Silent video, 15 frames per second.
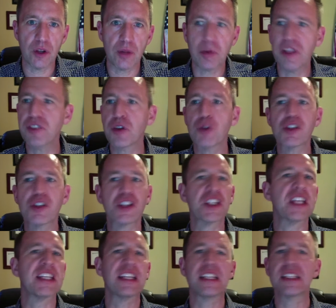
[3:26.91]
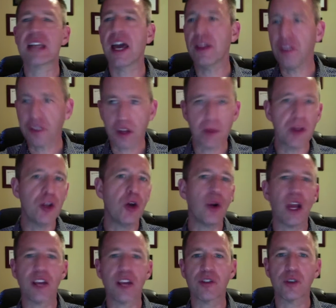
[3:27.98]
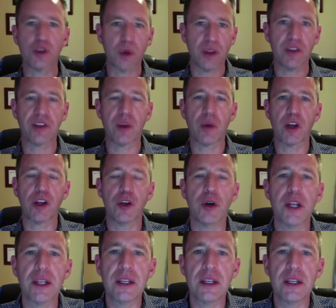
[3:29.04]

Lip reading: The police don't just get to decide, this is going to be a no-knock search warrant, this is how we're going to do it.